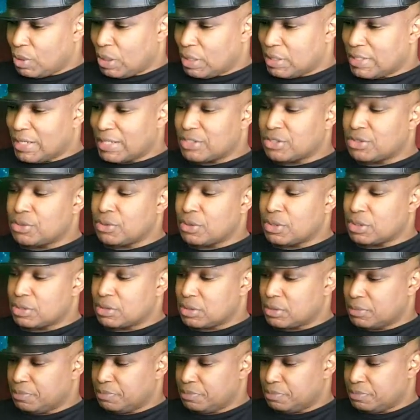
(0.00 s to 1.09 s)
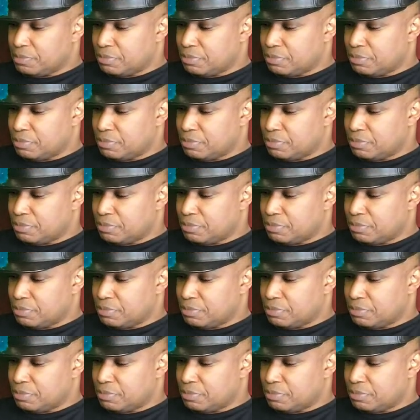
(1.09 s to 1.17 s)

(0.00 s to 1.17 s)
Let's do this.